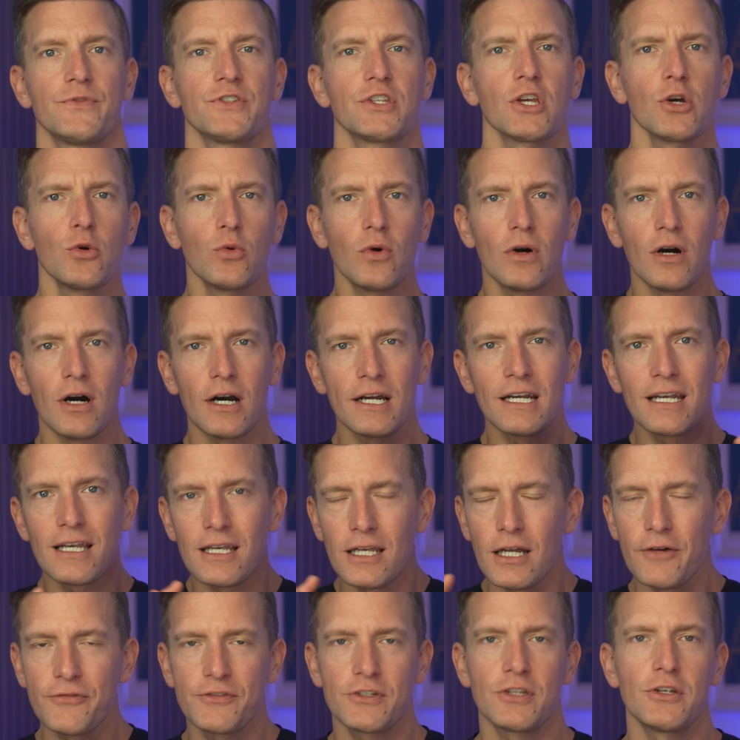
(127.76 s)
So I'd
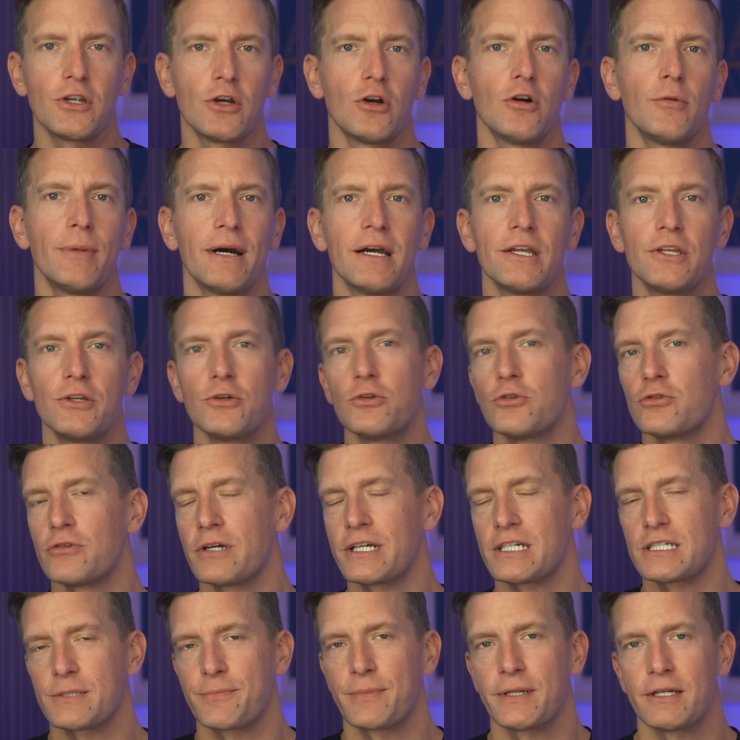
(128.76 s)
love to know about your
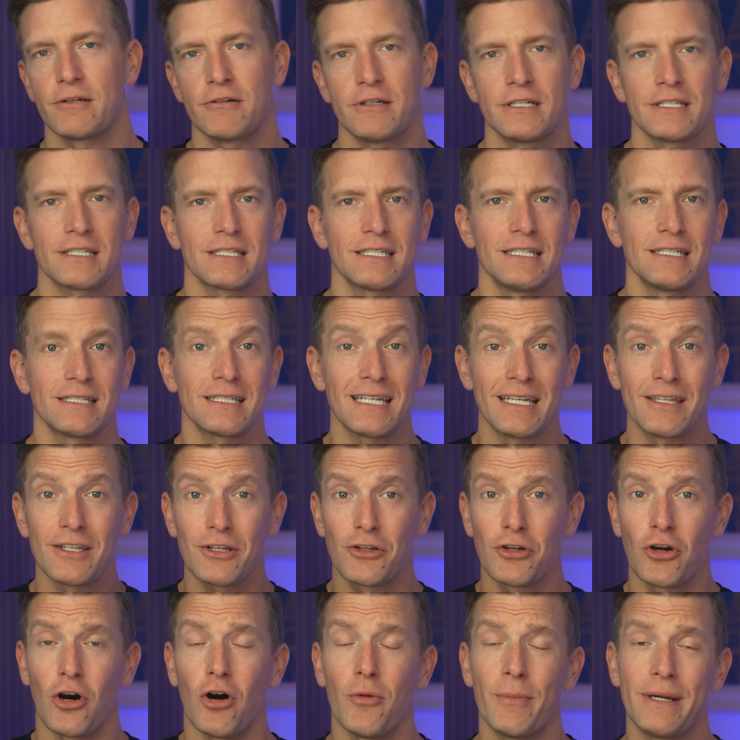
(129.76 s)
experiences in
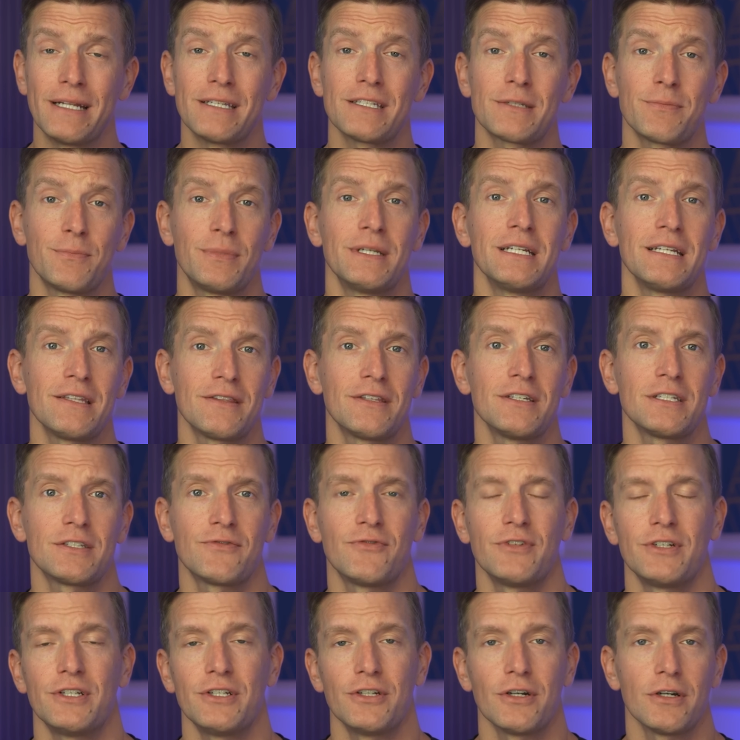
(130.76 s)
the comments beneath this
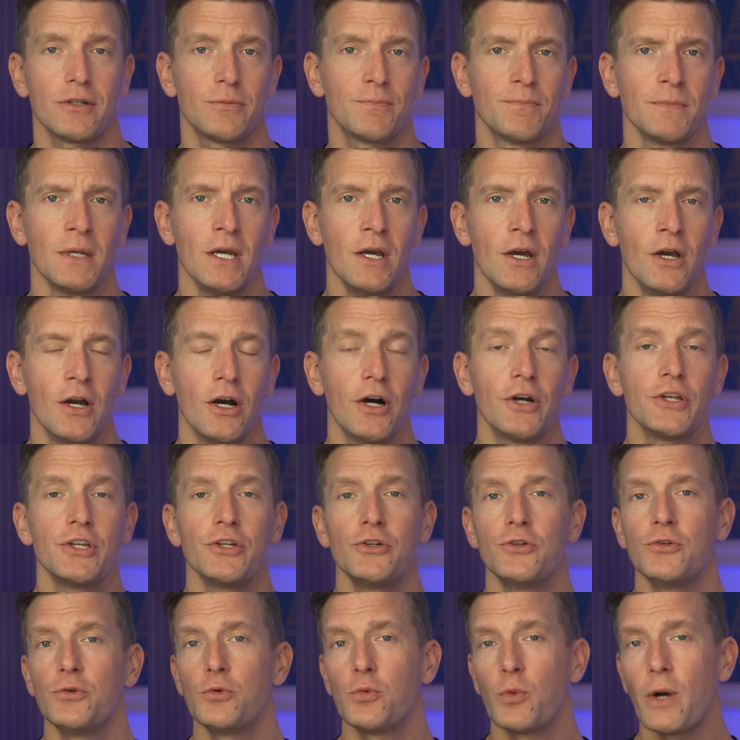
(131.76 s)
video. Are
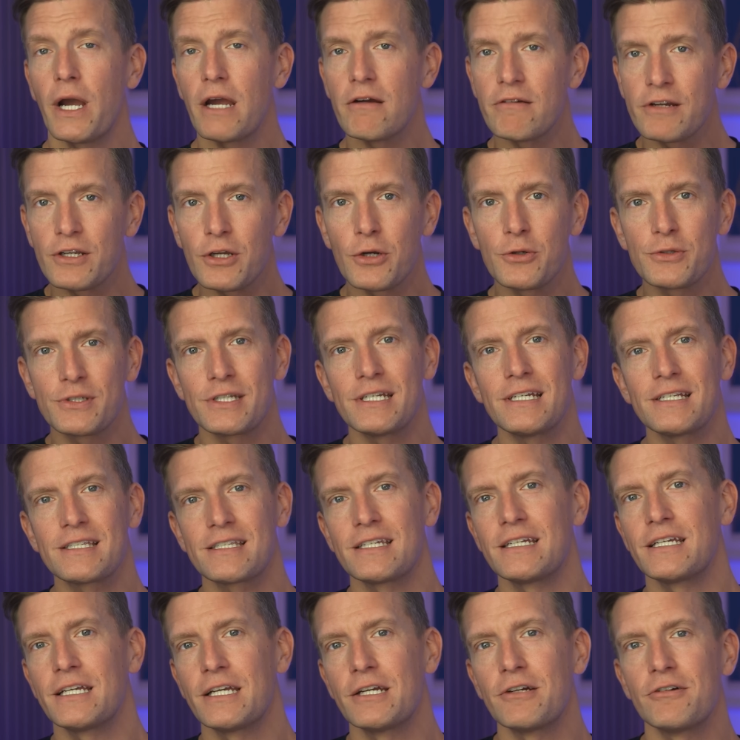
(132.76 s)
you wearing
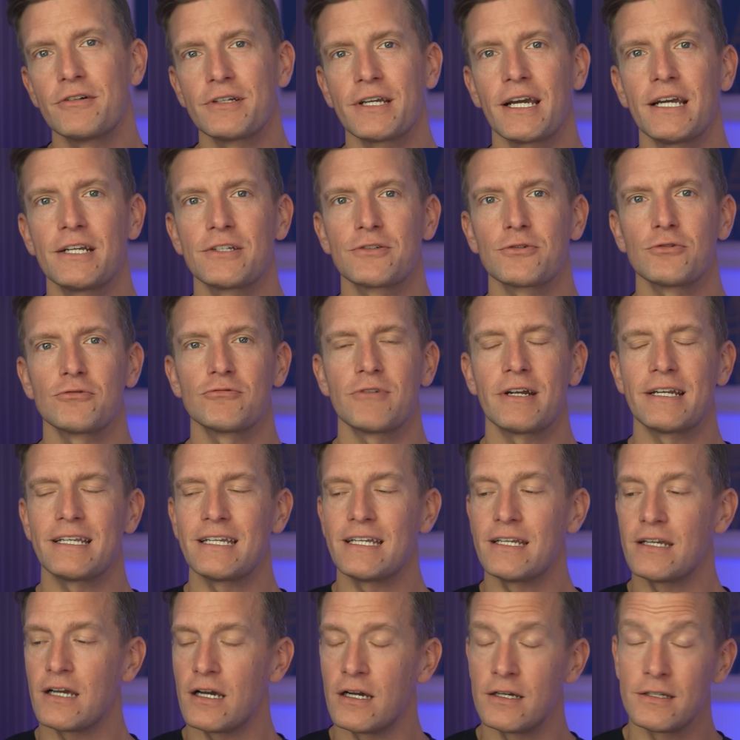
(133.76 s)
OTC hearing aids
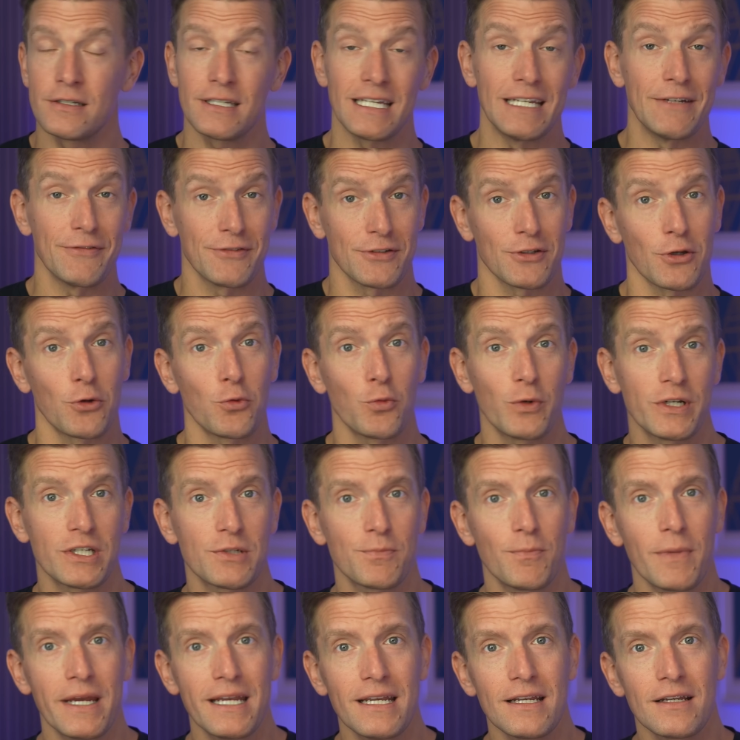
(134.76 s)
already? And if so,
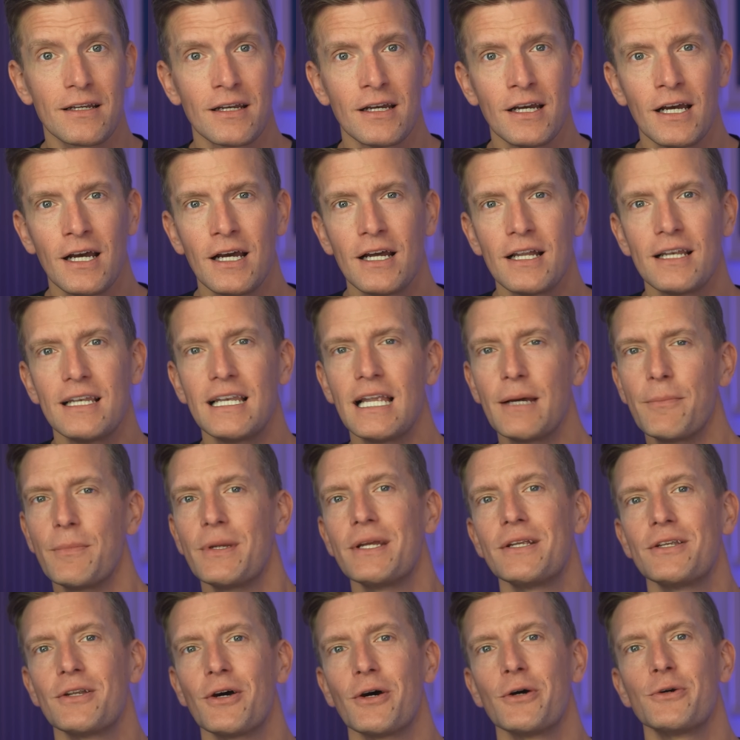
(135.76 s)
which make? Let
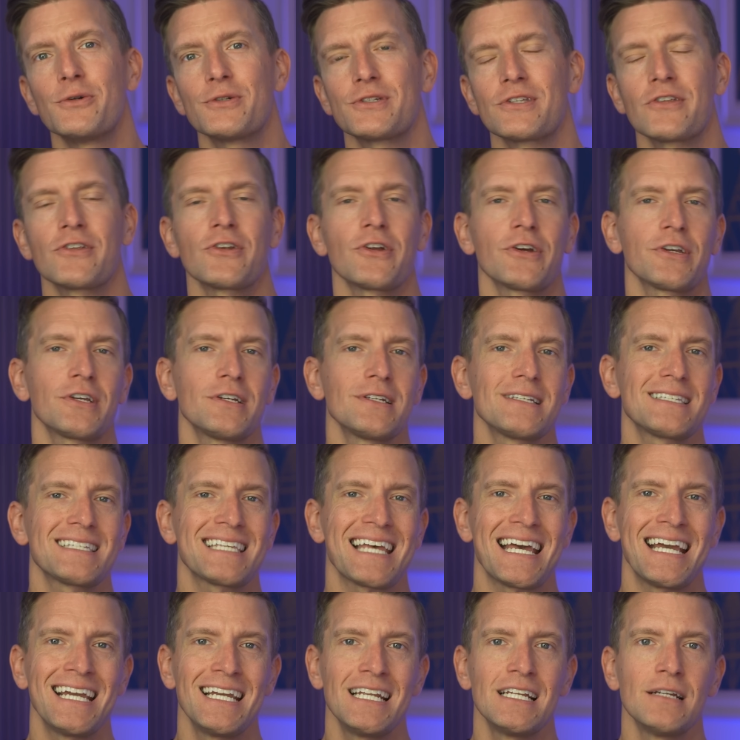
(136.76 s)
me know so that I can
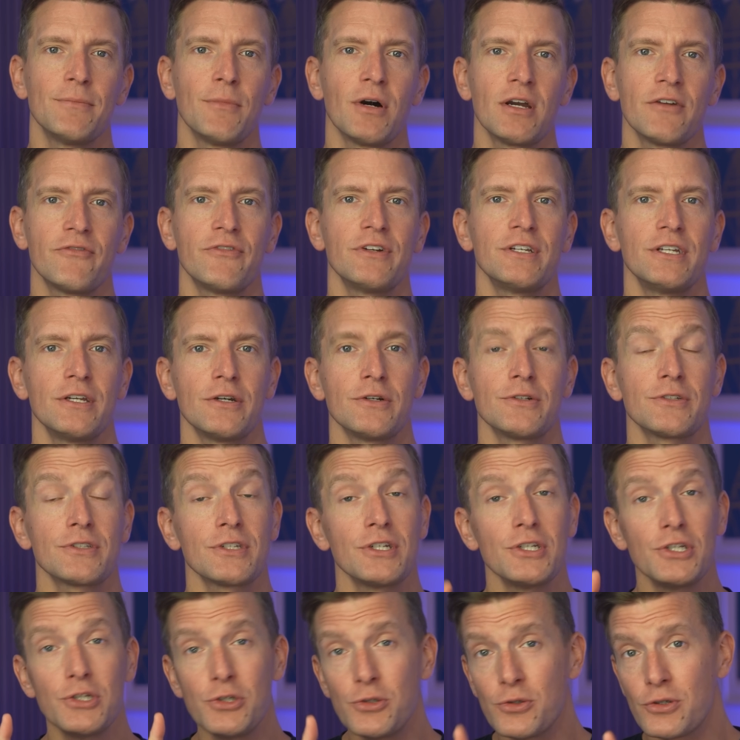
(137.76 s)
tailor my videos
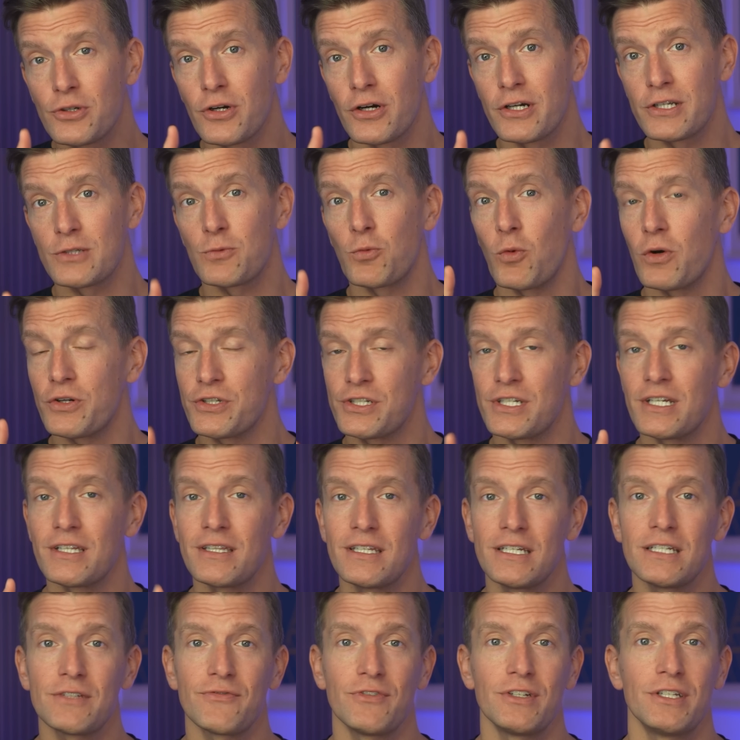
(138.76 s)
to you guys
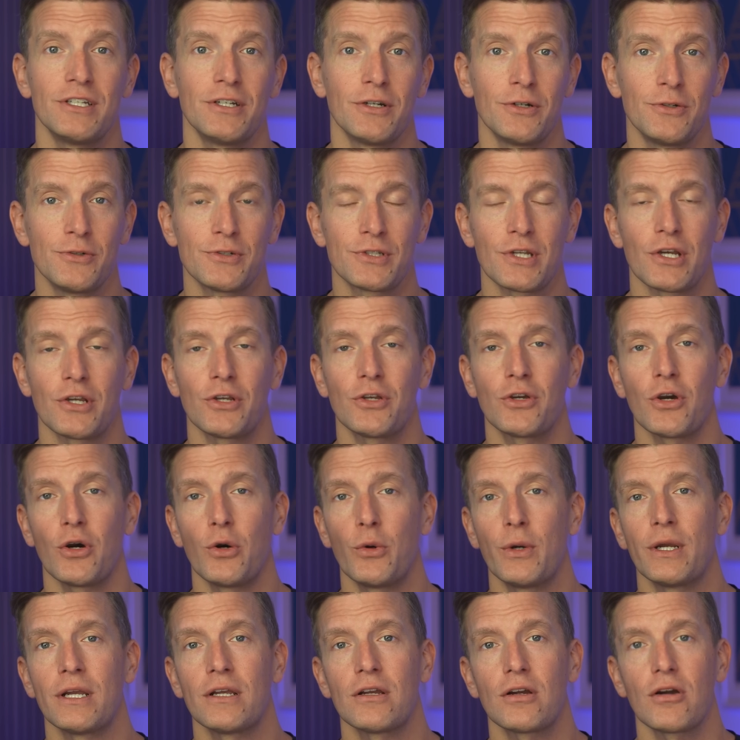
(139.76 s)
watching these videos
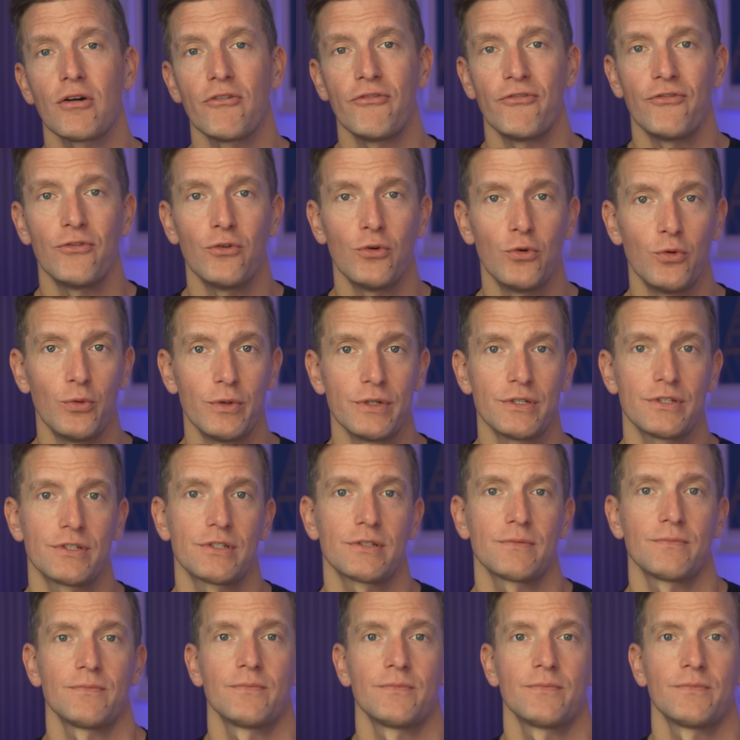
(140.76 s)
going forwards.